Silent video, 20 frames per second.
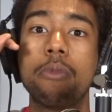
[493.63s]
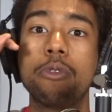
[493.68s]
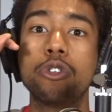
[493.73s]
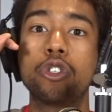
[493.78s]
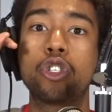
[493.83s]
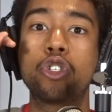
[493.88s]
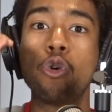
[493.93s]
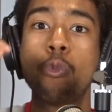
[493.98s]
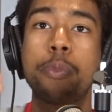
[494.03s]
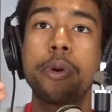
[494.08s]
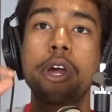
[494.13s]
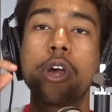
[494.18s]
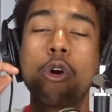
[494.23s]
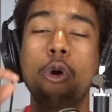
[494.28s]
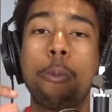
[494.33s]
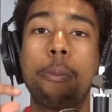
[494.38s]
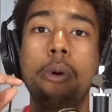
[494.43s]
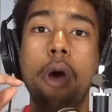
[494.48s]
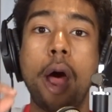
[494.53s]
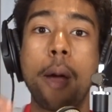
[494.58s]

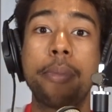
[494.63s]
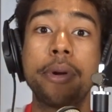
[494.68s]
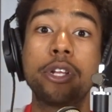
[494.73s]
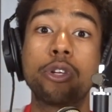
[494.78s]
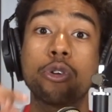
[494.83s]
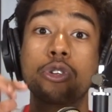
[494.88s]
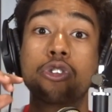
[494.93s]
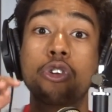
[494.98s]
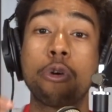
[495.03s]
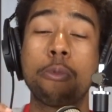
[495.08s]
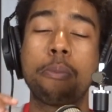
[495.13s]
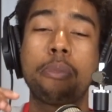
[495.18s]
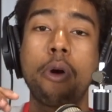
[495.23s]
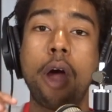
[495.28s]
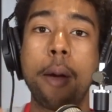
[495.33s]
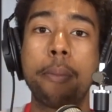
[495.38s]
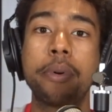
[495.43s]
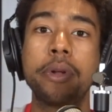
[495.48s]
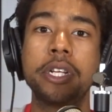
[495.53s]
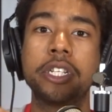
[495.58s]
superhero properties or certain
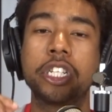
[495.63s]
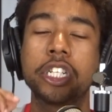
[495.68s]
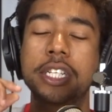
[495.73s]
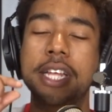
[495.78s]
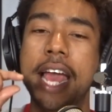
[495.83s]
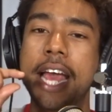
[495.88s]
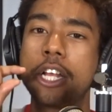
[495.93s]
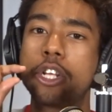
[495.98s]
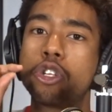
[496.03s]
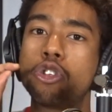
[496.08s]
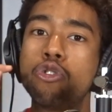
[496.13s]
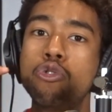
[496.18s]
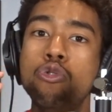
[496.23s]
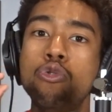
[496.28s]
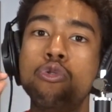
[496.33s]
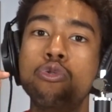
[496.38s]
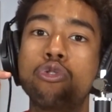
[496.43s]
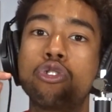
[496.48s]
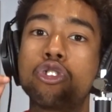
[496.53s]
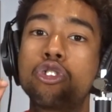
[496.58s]
properties just get
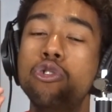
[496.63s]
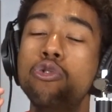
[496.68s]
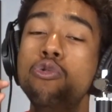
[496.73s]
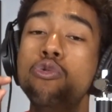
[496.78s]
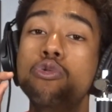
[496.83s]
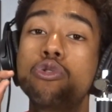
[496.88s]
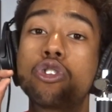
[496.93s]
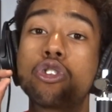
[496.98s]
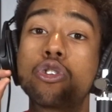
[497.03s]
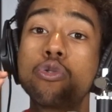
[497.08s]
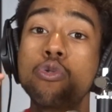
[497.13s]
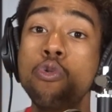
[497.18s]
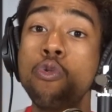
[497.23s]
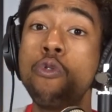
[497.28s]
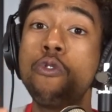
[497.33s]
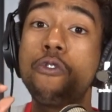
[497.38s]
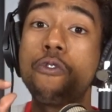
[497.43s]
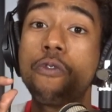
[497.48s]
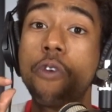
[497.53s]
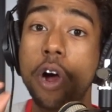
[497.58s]
too
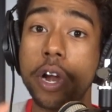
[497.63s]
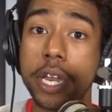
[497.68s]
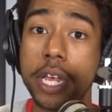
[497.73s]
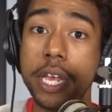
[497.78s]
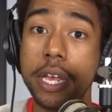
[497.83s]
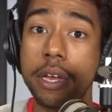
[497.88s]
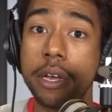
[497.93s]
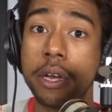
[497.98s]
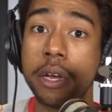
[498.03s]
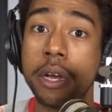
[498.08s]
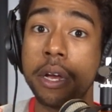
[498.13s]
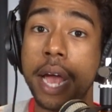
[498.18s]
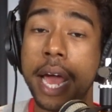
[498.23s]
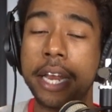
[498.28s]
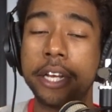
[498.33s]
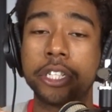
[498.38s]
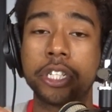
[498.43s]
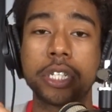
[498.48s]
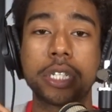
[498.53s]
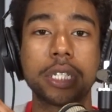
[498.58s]
funny, and
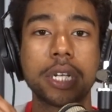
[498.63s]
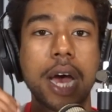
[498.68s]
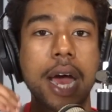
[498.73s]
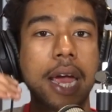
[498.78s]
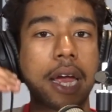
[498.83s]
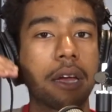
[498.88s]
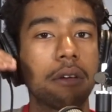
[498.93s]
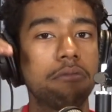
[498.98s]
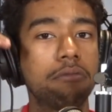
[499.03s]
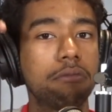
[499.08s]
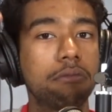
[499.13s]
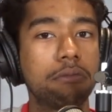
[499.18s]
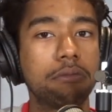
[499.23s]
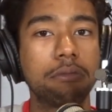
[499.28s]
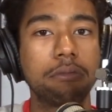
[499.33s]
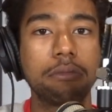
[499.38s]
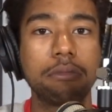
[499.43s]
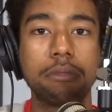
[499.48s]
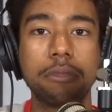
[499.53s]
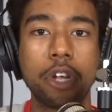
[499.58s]
it's just like,
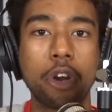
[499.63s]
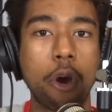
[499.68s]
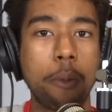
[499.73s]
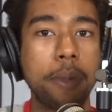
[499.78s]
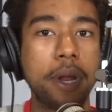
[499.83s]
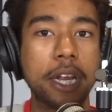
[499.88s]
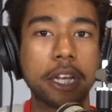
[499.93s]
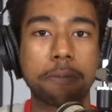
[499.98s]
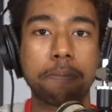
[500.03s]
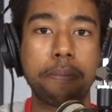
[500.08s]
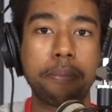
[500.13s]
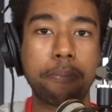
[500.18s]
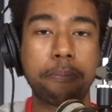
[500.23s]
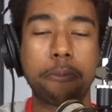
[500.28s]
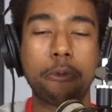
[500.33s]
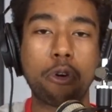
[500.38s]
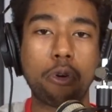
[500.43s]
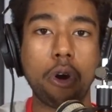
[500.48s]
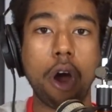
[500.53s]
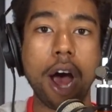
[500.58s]
you know what I mean? It's
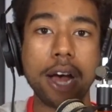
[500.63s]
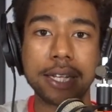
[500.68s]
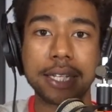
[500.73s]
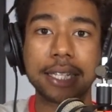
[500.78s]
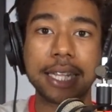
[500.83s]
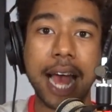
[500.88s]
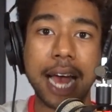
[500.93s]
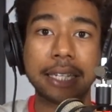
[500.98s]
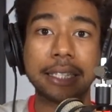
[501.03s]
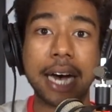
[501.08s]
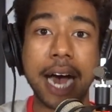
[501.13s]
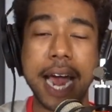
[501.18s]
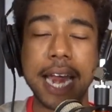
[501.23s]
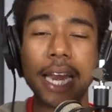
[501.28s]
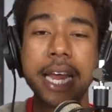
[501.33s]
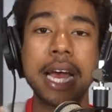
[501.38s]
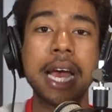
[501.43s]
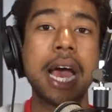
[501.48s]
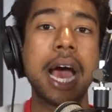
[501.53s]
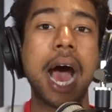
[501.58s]
crossing that
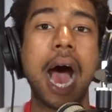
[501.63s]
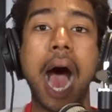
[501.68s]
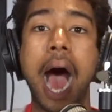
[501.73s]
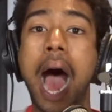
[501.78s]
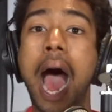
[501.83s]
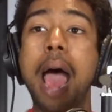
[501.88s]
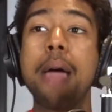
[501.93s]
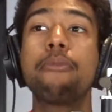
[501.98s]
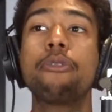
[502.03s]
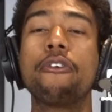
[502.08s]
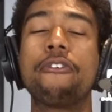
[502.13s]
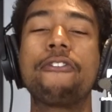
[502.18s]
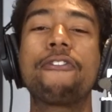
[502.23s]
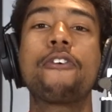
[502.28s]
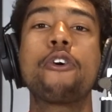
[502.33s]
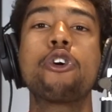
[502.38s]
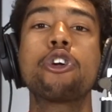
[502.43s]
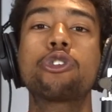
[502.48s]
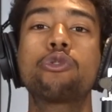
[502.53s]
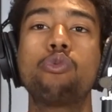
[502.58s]
line. I'm the
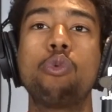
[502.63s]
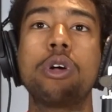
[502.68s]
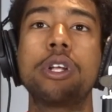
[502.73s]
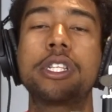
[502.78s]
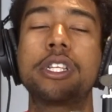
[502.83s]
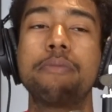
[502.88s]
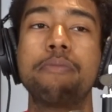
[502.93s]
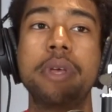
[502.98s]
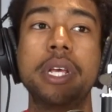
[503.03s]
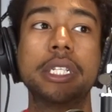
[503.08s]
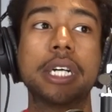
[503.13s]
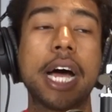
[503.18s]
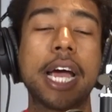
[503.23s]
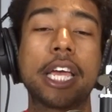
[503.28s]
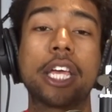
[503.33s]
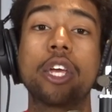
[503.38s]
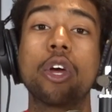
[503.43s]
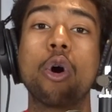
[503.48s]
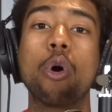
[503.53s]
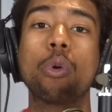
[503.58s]
first one to be
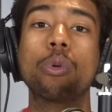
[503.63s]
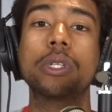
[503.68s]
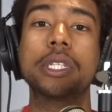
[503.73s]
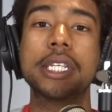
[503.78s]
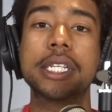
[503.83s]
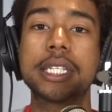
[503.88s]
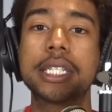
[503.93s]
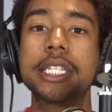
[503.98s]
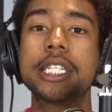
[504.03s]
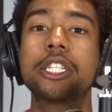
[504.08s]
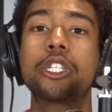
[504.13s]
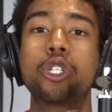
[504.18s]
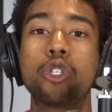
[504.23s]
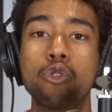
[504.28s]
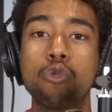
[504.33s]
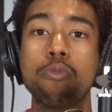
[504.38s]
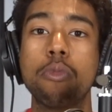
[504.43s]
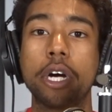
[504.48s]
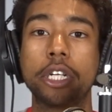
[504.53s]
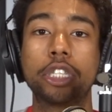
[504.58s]
like, yo, this is
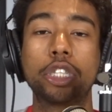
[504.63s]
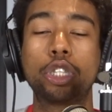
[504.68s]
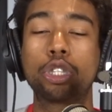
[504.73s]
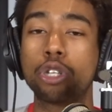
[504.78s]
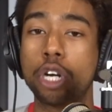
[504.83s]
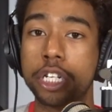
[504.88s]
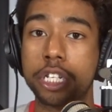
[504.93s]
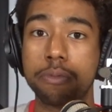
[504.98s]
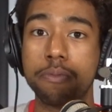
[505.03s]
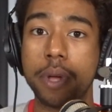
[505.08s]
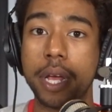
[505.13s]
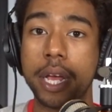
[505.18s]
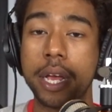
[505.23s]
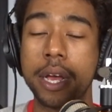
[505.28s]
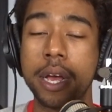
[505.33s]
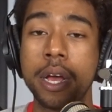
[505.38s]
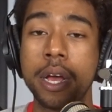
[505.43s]
too much. Trust me.